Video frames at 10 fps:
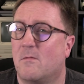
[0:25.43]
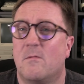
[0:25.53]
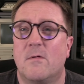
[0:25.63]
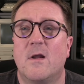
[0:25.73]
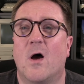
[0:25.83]

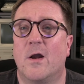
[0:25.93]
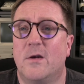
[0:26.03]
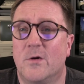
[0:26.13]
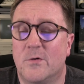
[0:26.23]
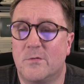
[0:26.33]

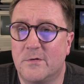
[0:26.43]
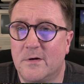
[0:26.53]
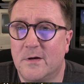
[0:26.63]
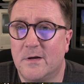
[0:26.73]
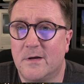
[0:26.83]

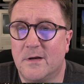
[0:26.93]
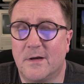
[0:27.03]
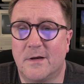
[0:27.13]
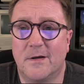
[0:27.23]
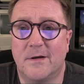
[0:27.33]
unknown
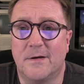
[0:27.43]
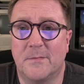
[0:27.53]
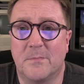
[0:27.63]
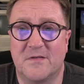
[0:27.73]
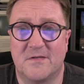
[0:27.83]

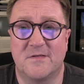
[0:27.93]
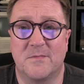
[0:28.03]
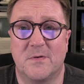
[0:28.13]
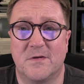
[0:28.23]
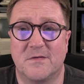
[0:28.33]

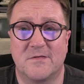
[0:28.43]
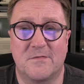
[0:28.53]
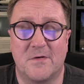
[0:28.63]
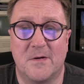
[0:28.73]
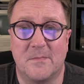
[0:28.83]
participants
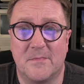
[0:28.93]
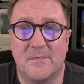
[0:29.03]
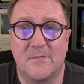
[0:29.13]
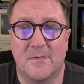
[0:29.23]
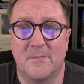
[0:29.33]
from
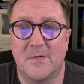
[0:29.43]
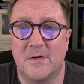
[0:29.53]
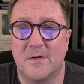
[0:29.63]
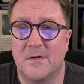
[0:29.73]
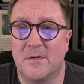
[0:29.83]

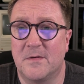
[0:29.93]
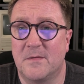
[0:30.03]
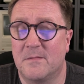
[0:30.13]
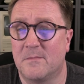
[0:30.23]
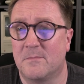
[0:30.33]
the
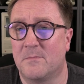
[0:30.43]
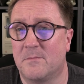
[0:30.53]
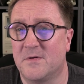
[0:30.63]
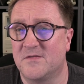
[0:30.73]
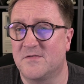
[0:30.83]

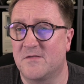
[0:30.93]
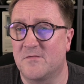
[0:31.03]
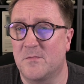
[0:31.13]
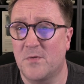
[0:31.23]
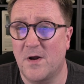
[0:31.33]
Business
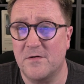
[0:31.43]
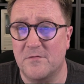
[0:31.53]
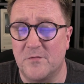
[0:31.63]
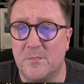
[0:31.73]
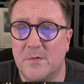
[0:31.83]
Central product
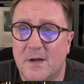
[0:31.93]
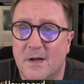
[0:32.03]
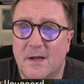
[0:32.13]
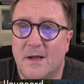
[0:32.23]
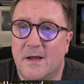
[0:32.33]
group,
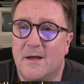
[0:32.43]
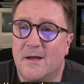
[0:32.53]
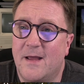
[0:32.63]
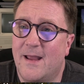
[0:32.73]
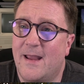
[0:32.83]

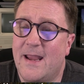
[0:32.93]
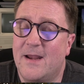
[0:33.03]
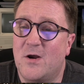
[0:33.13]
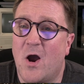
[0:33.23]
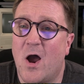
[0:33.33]
a
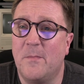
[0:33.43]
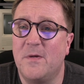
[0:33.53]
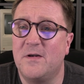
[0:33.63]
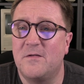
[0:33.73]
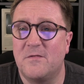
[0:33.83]

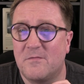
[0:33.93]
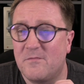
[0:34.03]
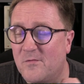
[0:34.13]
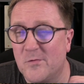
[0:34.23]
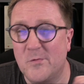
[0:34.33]
comment
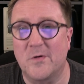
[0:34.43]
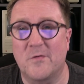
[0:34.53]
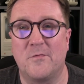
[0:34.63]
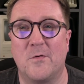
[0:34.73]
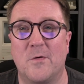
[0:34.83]
flew
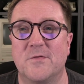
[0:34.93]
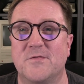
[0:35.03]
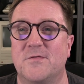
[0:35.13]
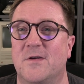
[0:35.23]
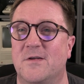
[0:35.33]

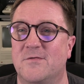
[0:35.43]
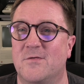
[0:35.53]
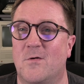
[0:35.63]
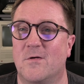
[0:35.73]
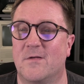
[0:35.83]
across a
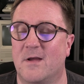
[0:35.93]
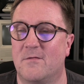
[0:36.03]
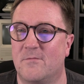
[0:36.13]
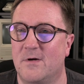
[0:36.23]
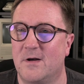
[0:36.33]
talk that
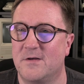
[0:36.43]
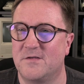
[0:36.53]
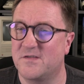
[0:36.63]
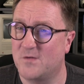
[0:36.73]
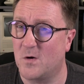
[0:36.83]
really
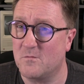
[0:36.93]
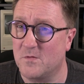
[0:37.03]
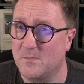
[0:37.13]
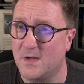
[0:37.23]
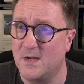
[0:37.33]
stuck
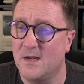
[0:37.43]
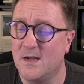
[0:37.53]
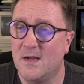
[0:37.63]
with me,